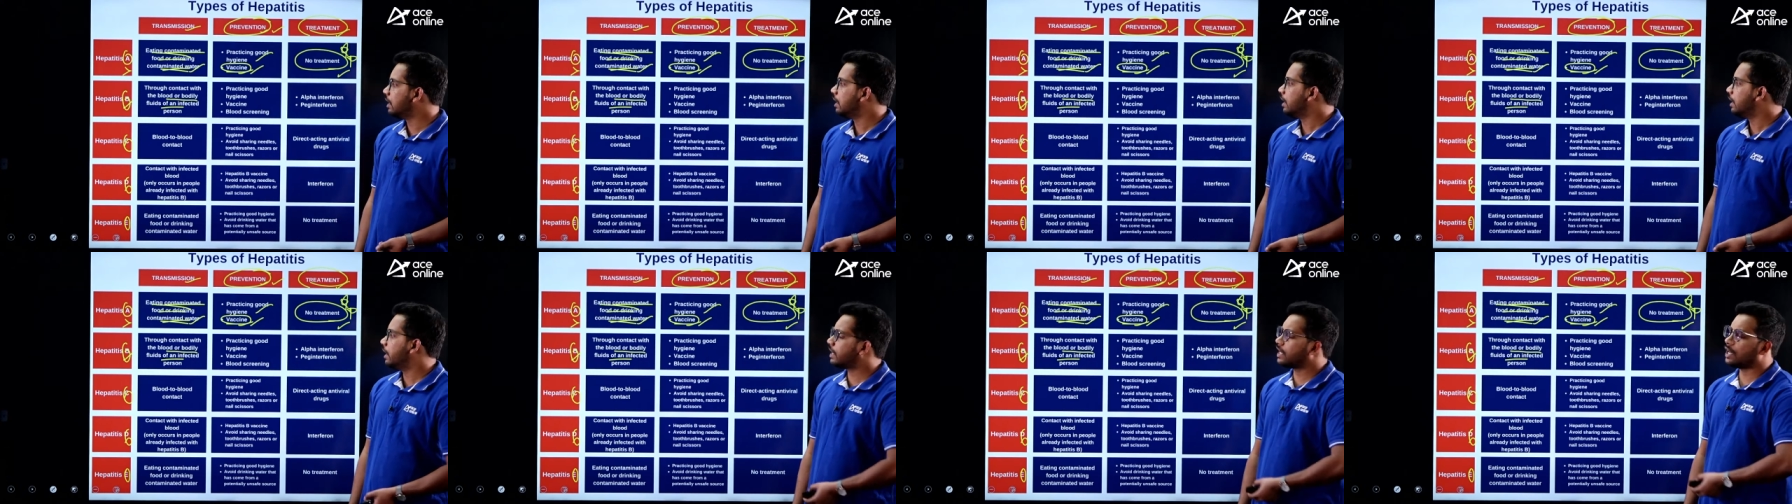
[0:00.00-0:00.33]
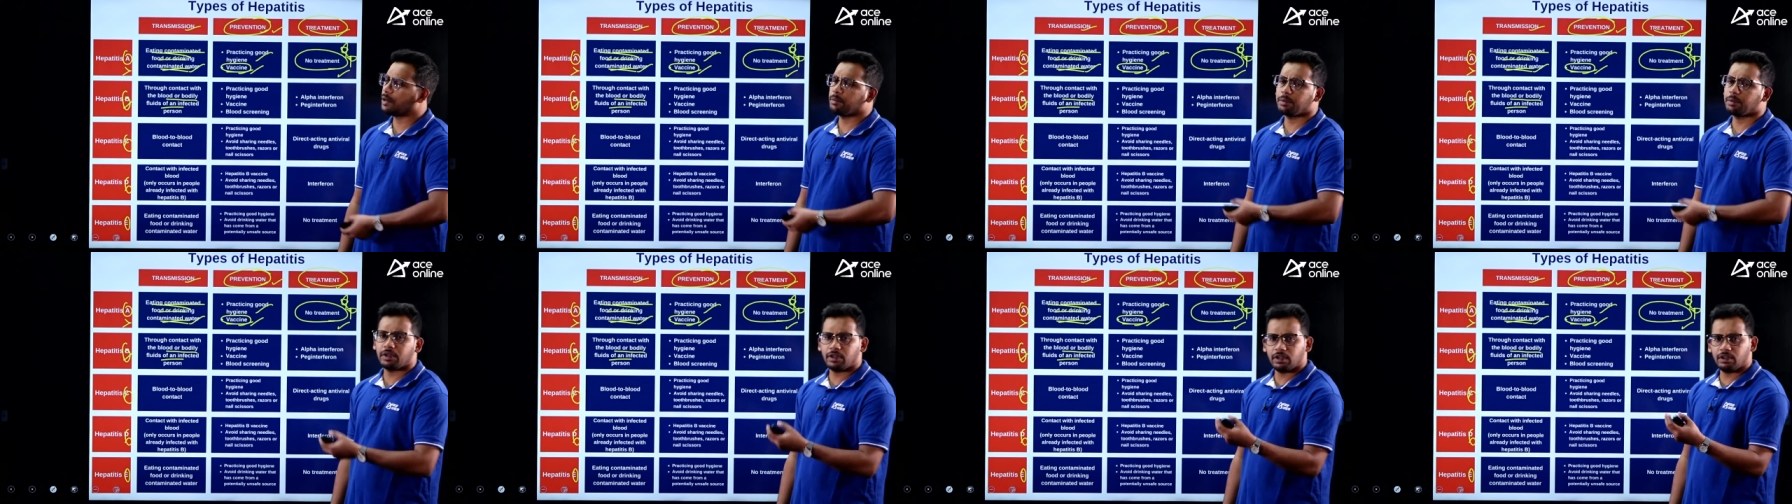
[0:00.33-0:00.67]
It
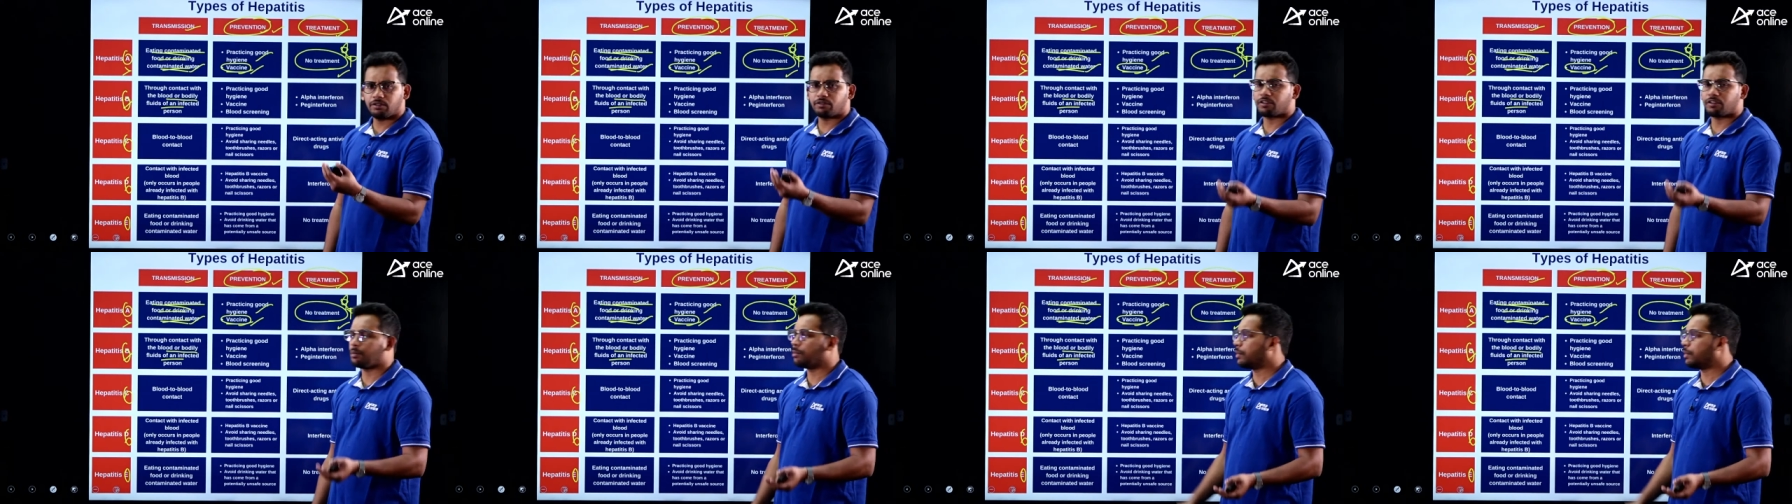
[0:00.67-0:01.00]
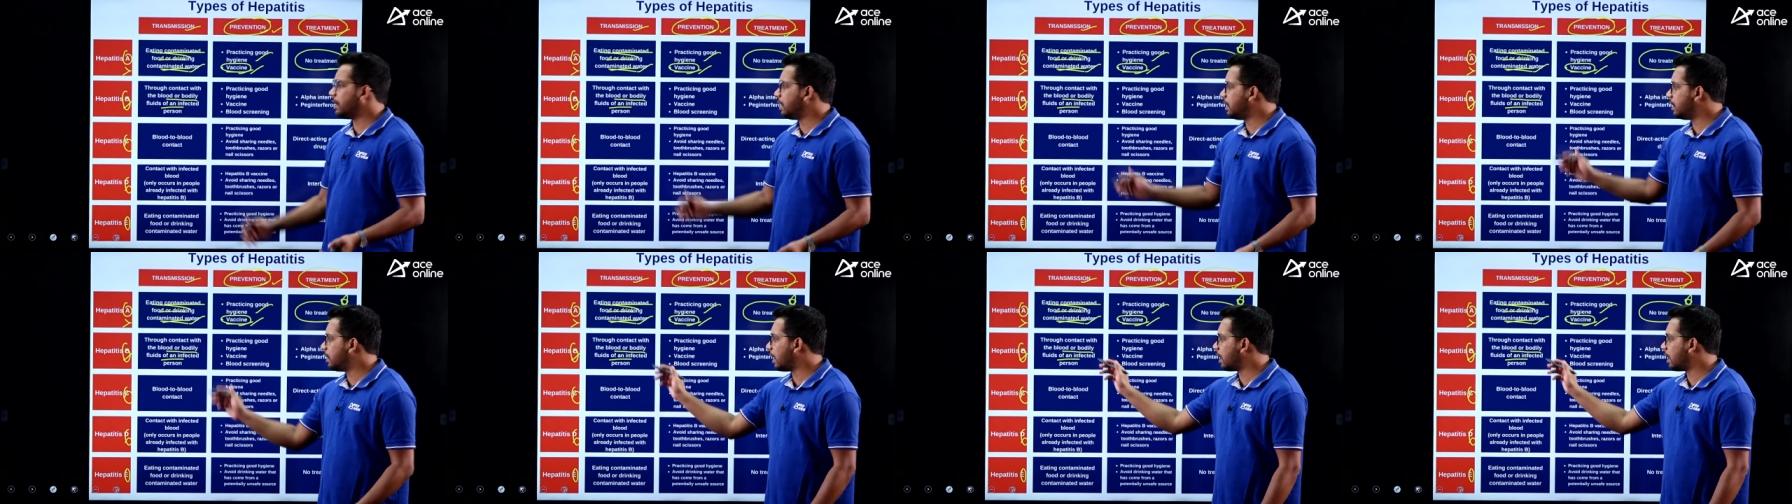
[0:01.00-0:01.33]
can be from
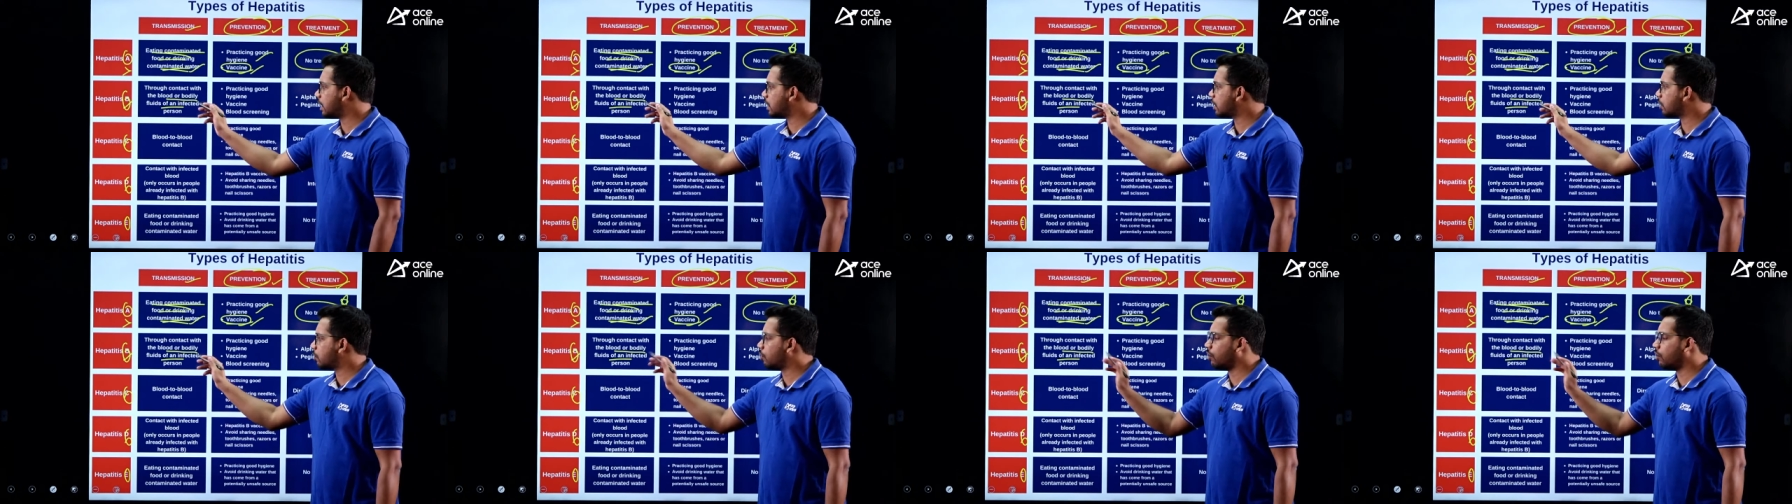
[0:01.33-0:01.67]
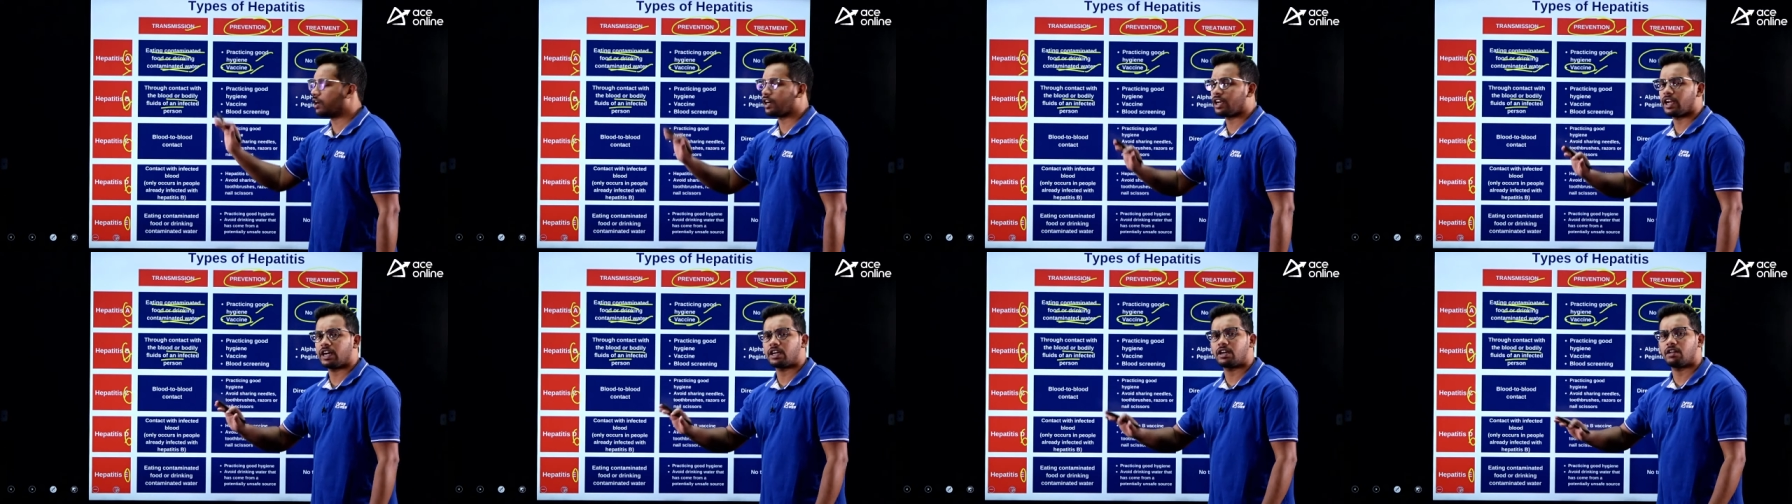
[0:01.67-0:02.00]
any direct
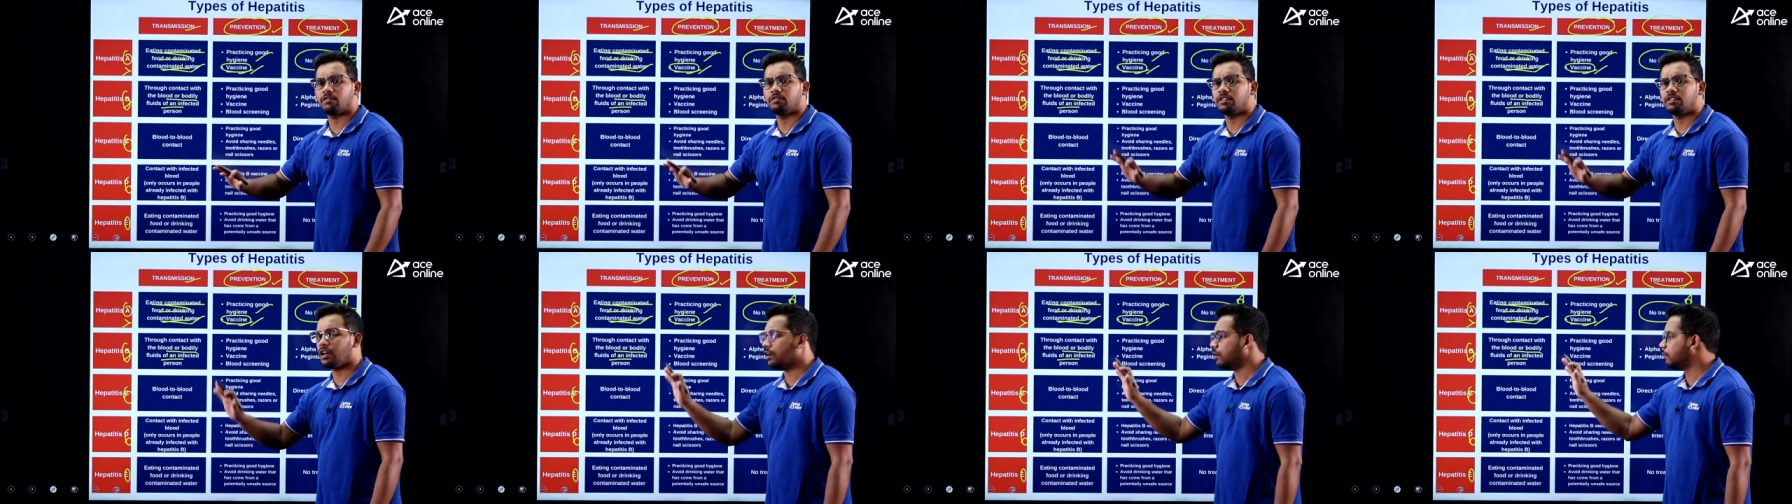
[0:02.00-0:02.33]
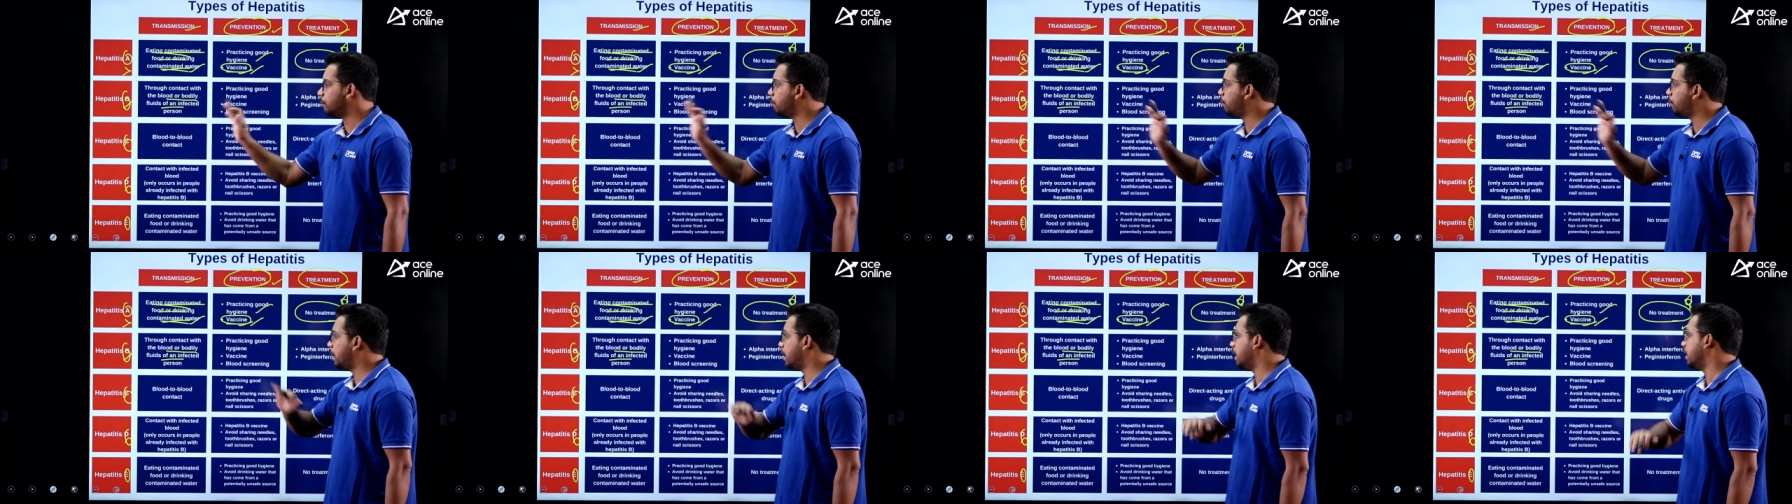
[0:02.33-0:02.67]
contact of the
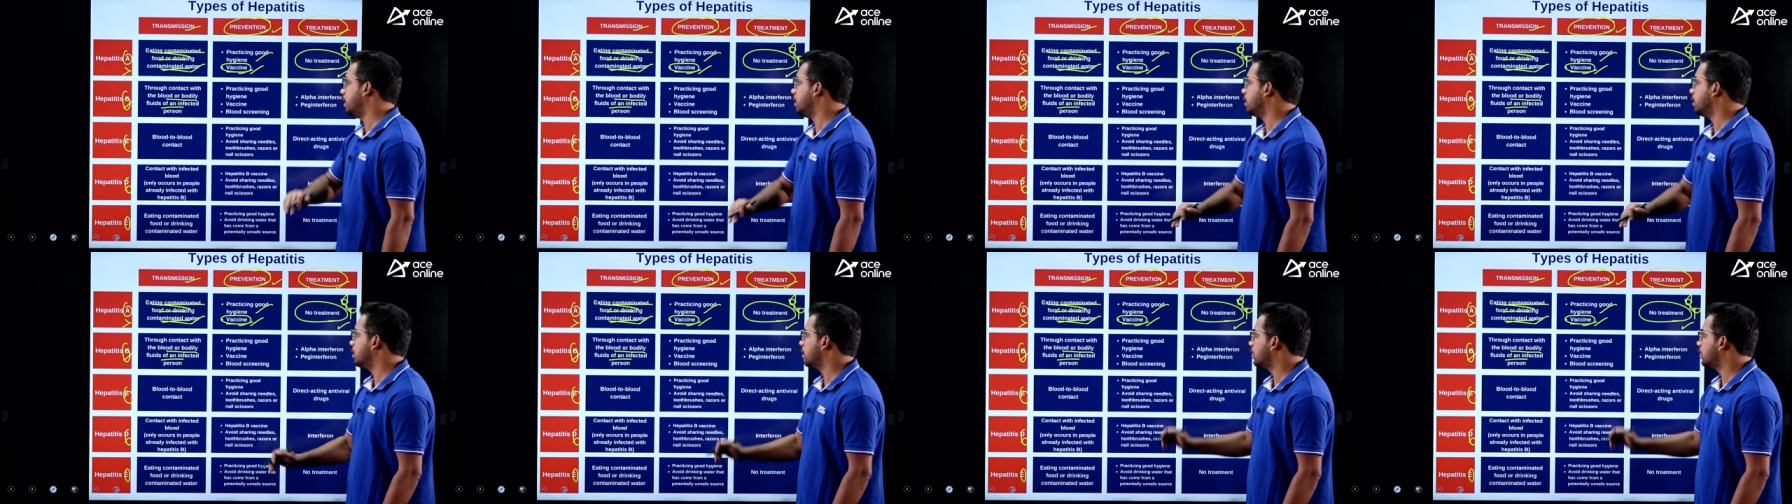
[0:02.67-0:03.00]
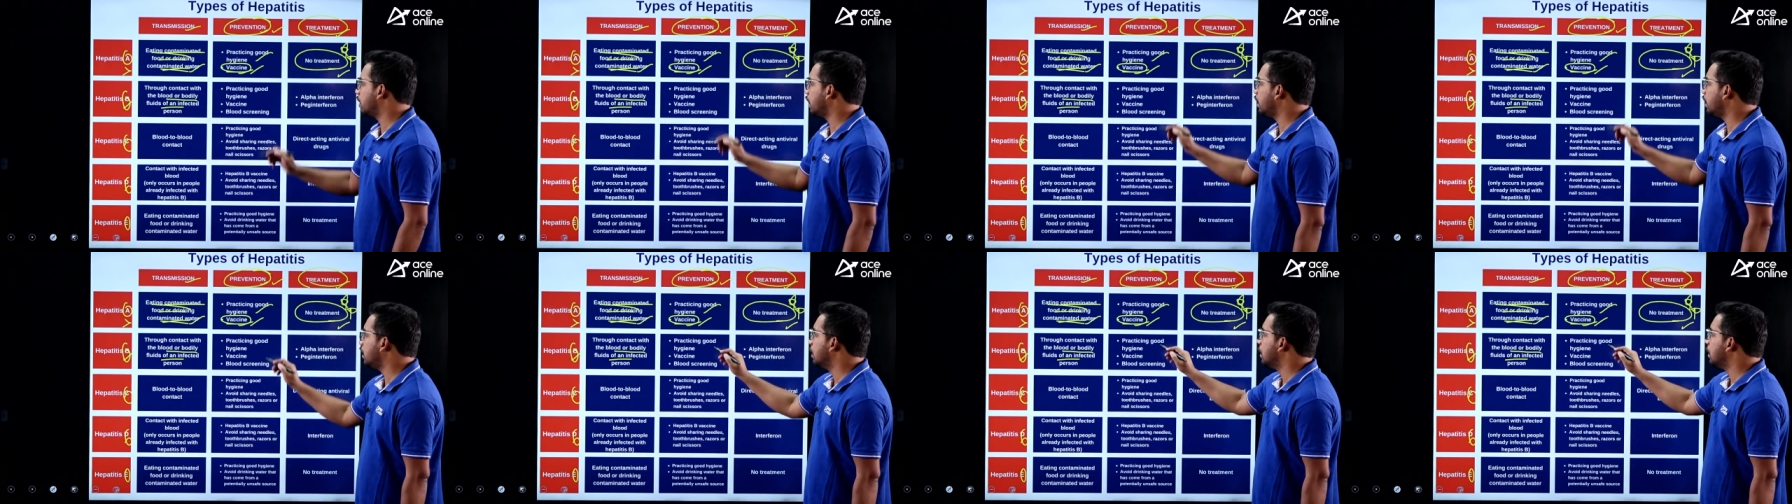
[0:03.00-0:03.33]
blood,
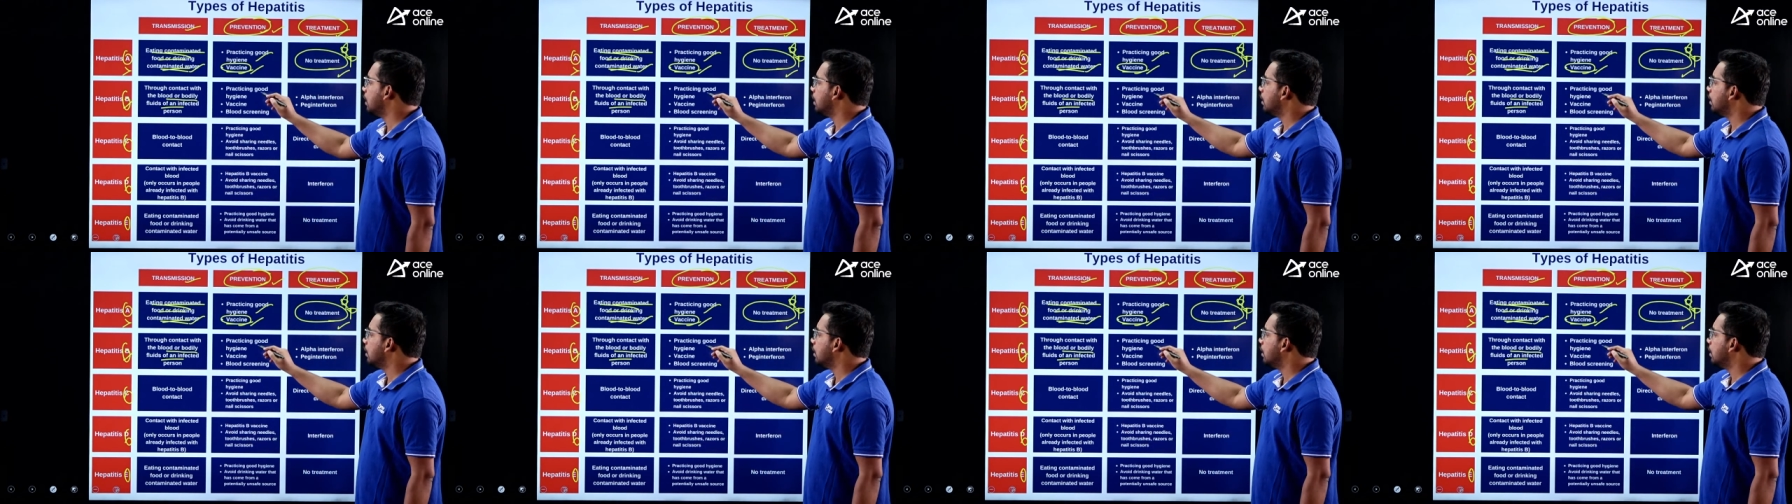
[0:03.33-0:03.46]
right.